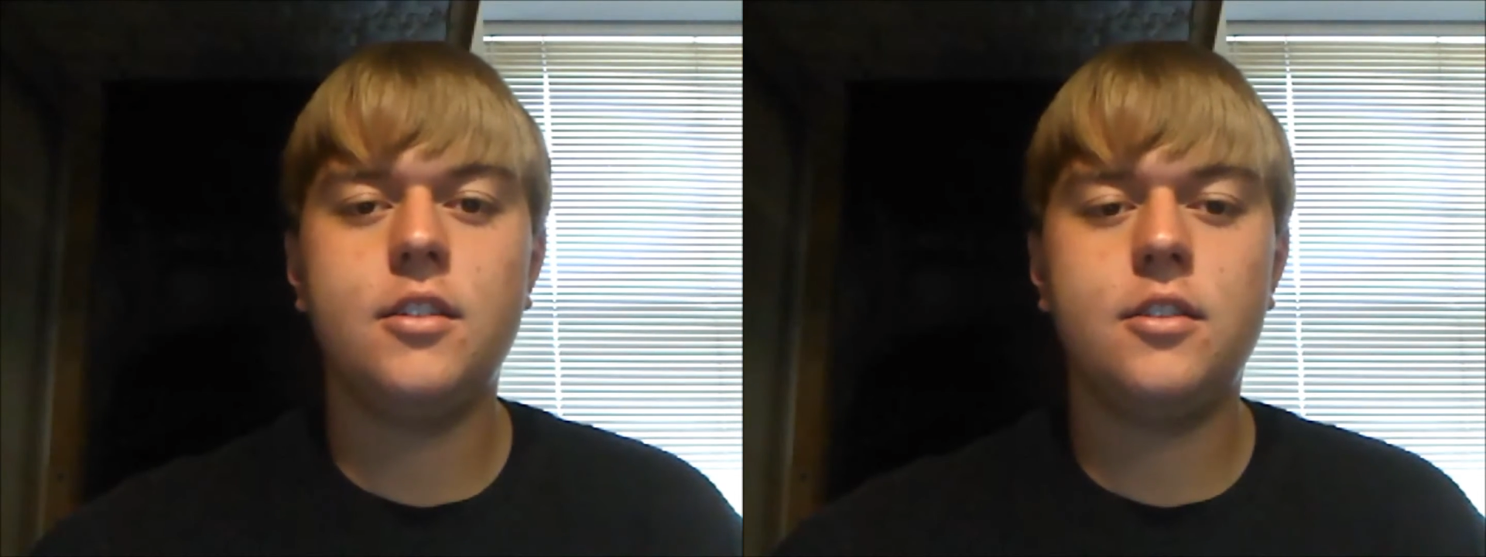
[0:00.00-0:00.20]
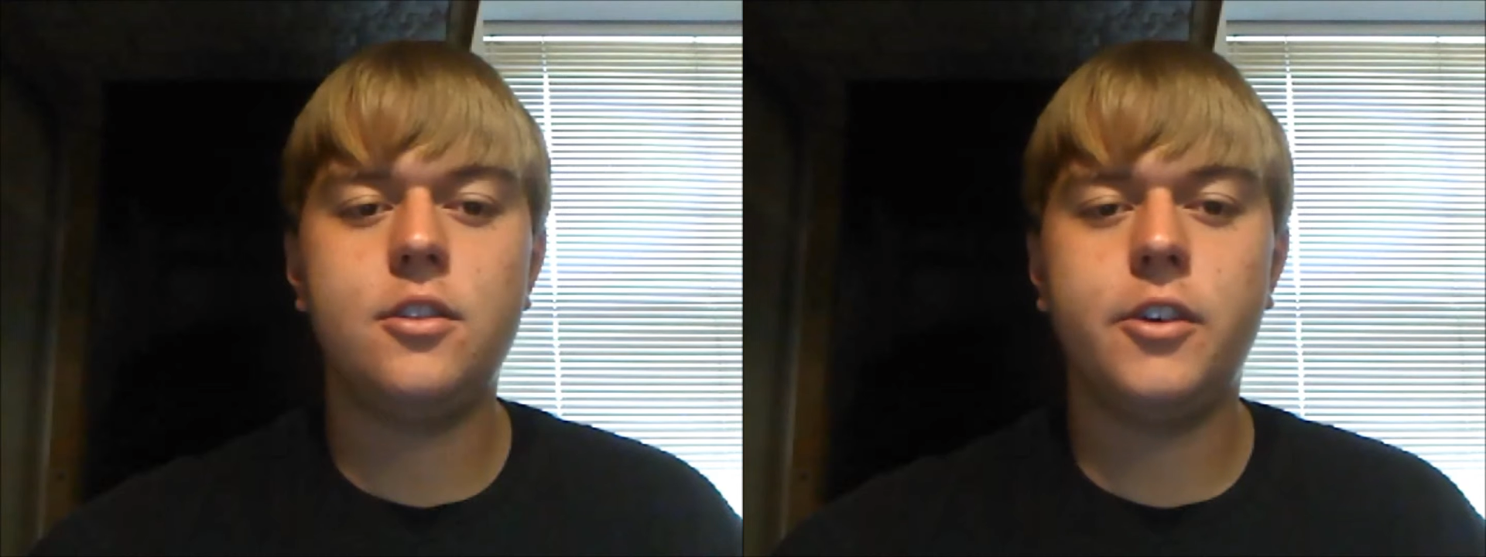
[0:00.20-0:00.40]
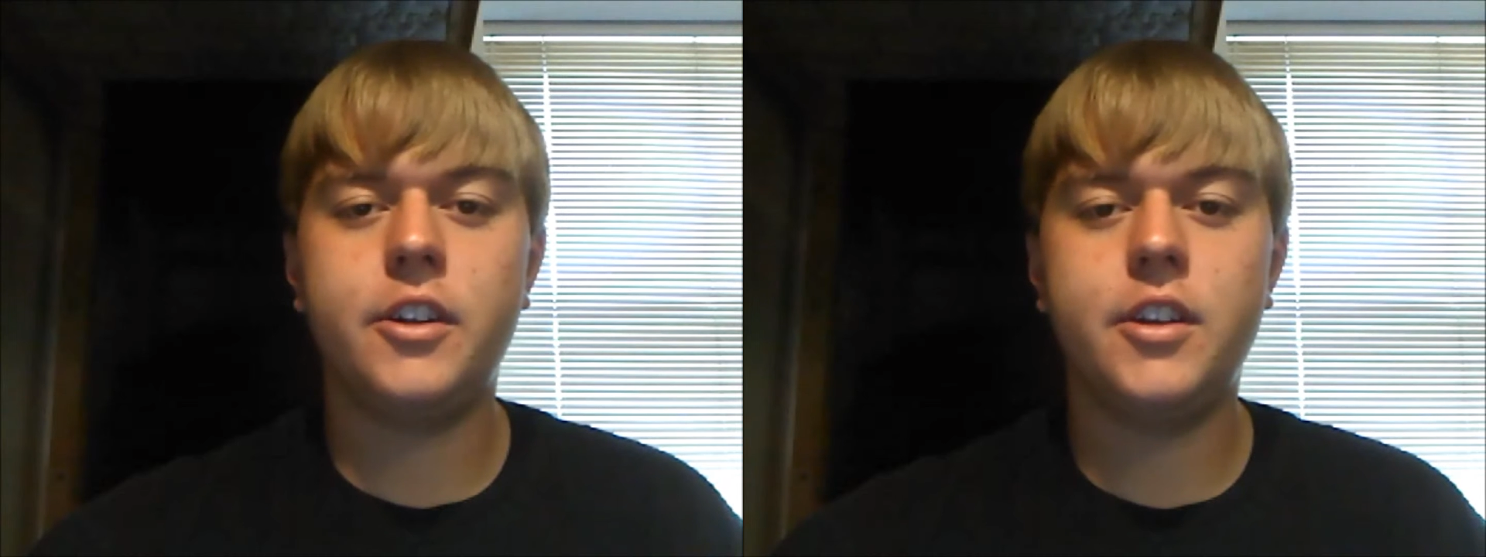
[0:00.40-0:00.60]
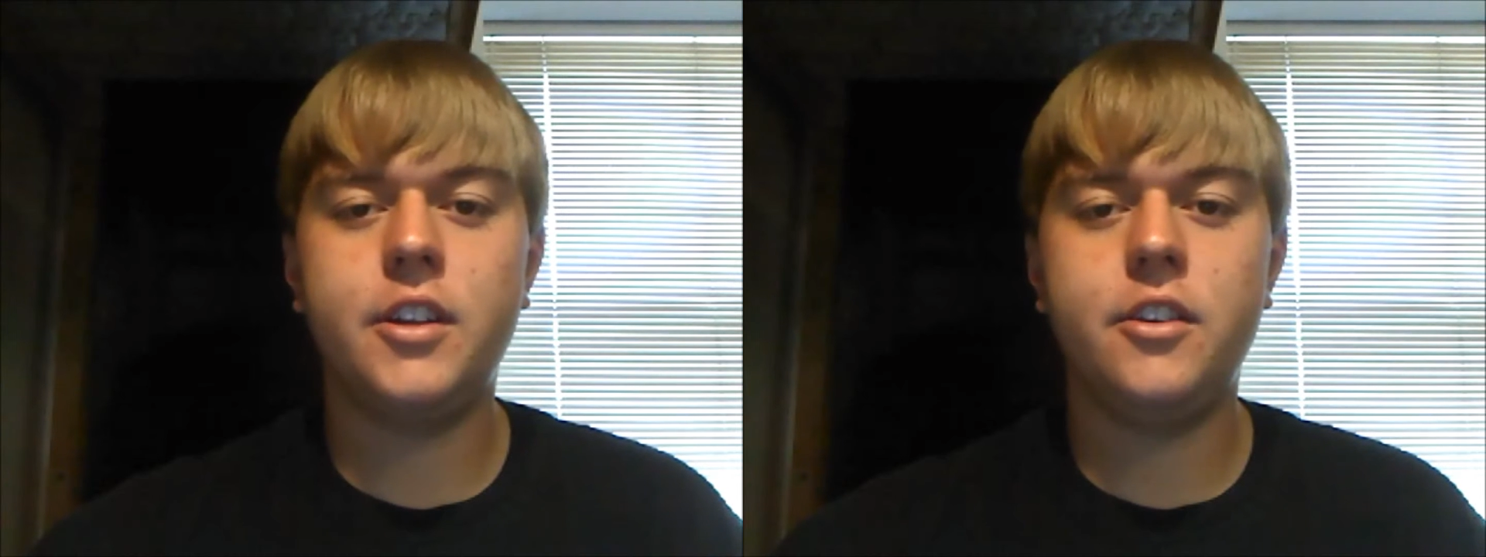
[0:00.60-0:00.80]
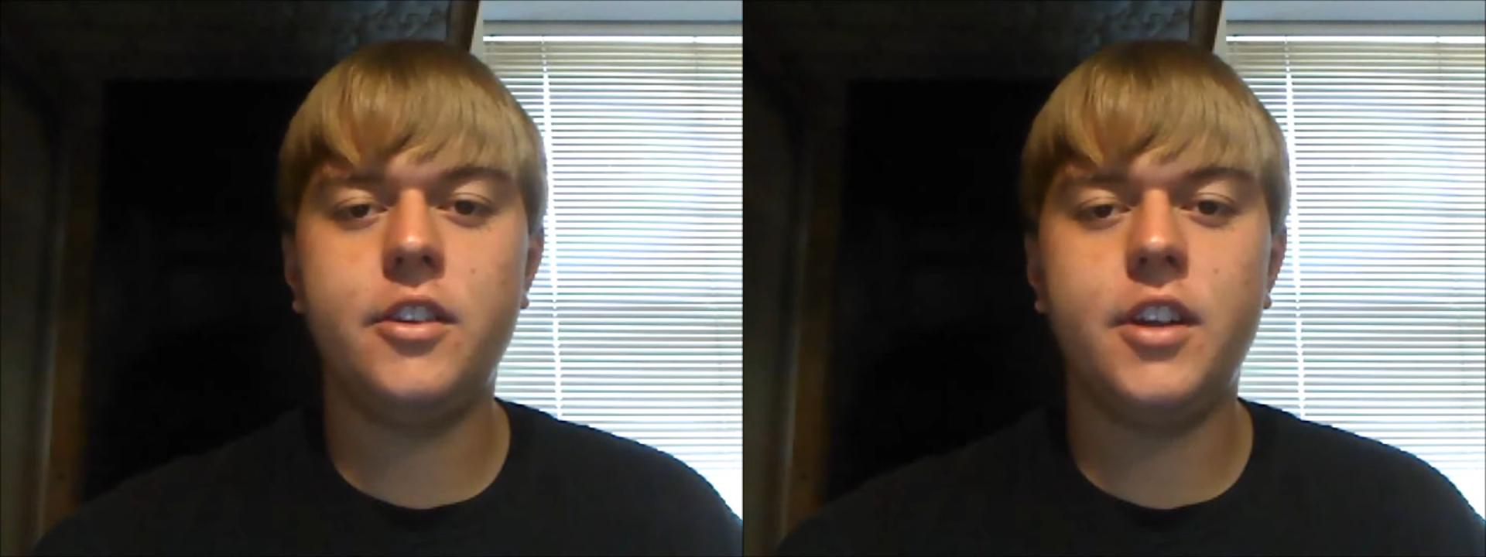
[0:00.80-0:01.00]
to
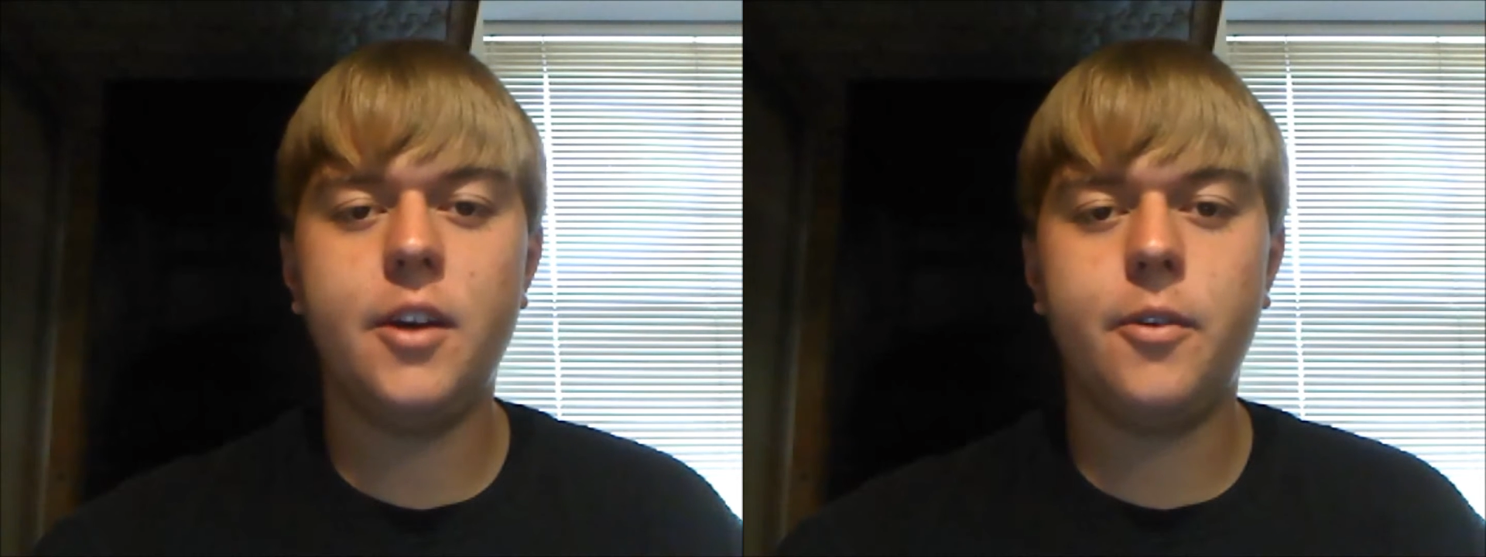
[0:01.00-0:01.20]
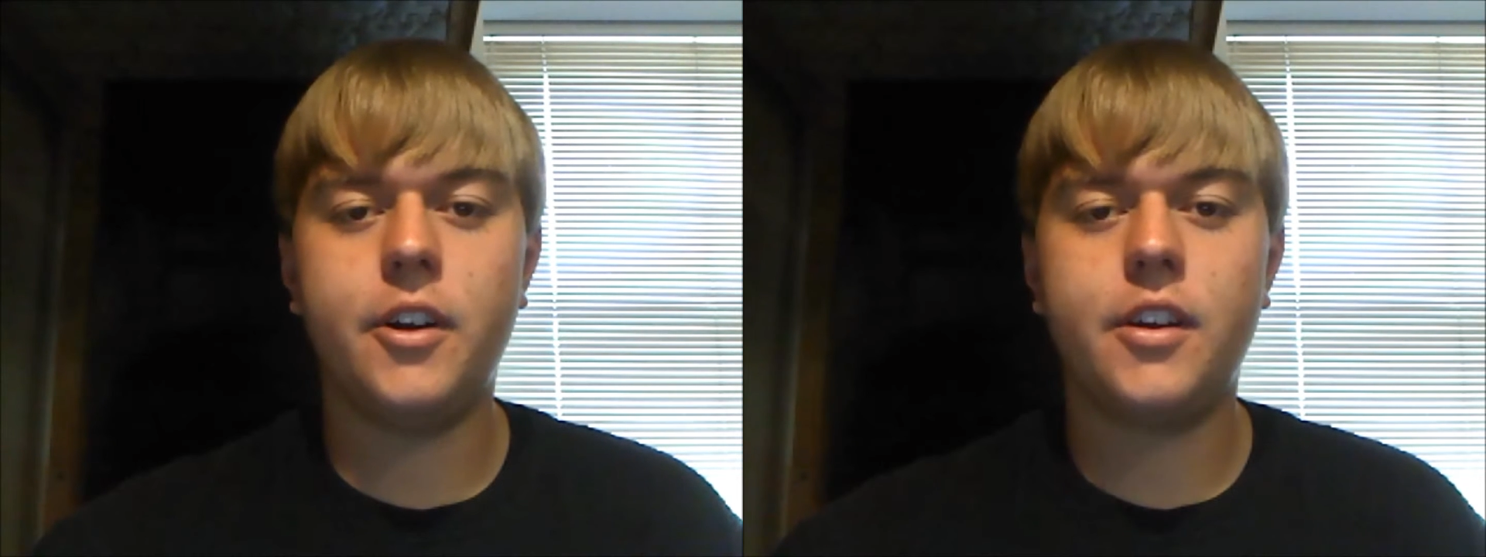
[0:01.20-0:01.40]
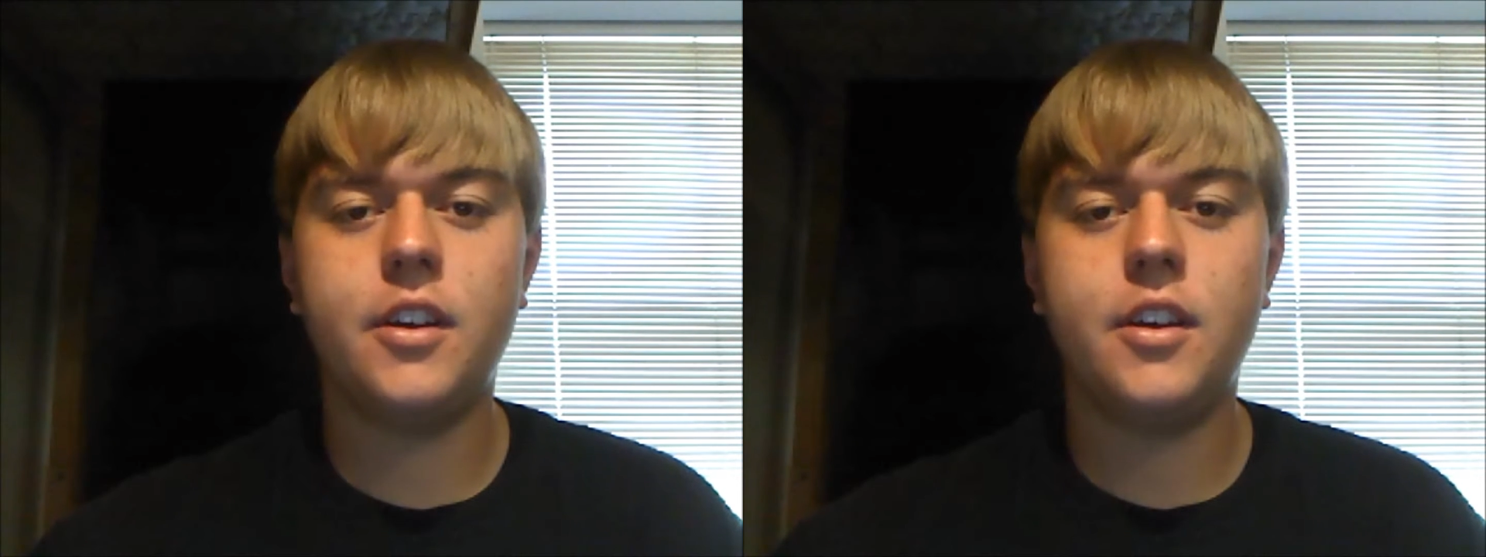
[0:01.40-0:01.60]
continue the network.